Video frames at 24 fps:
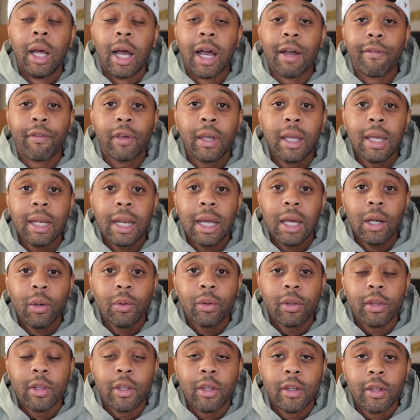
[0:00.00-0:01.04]
I've laid
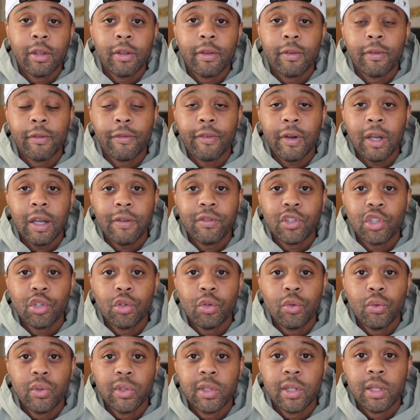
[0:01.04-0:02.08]
out the five
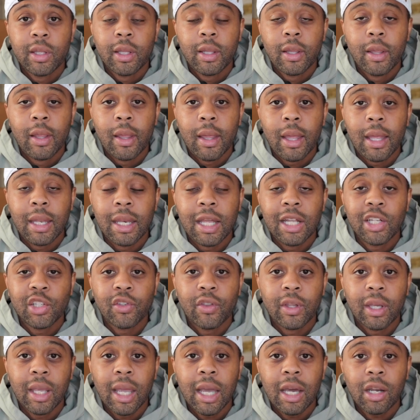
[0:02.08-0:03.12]
shoes in each of
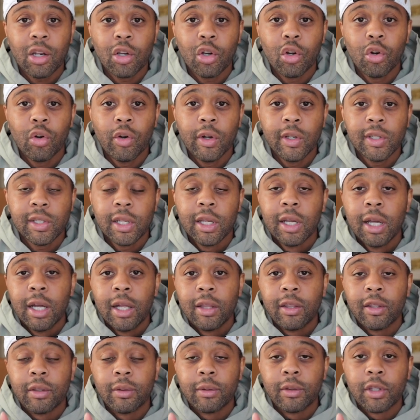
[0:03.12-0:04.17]
the categories.
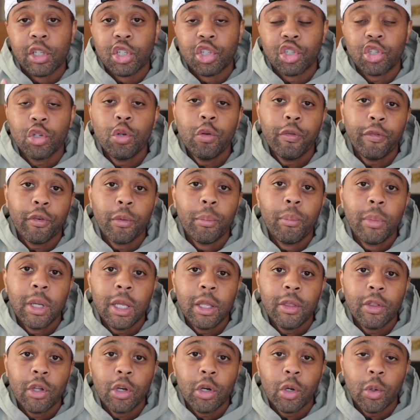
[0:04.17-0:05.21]
The shoe for me
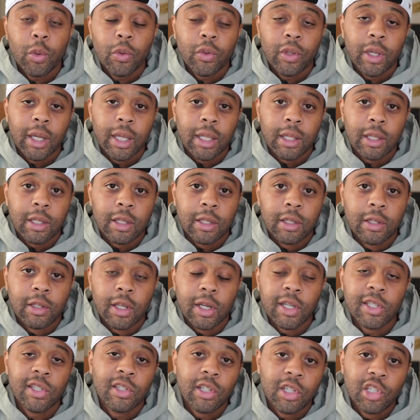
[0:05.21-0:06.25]
though that
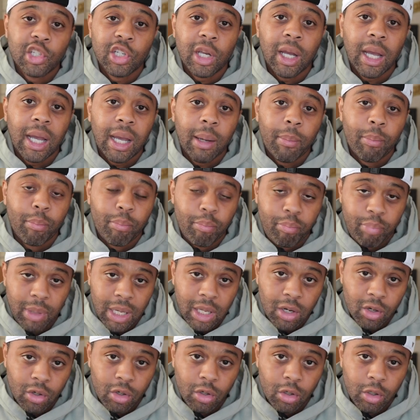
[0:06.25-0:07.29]
does the job
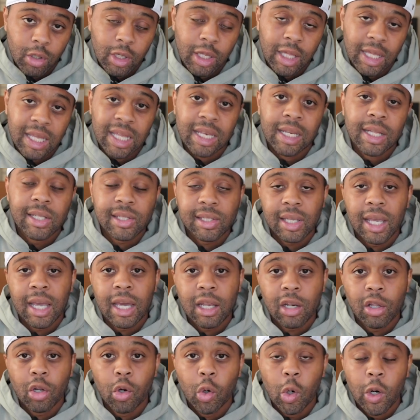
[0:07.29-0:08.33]
better in its
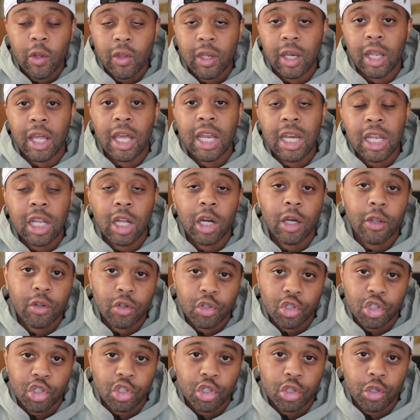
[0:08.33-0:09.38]
category than any
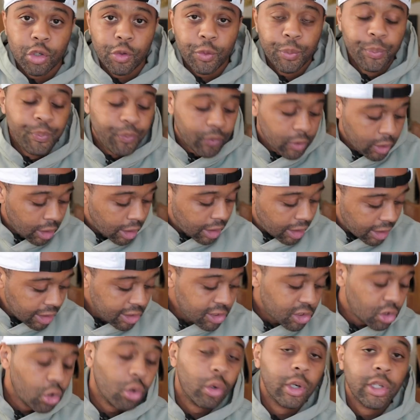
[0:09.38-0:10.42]
other shoe
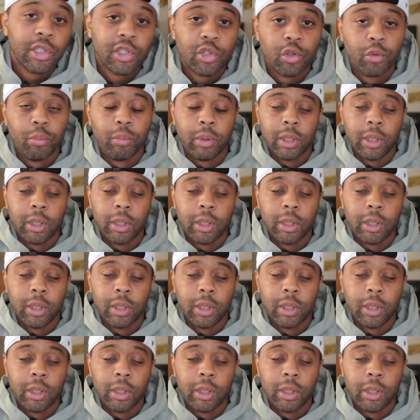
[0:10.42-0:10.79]
is going to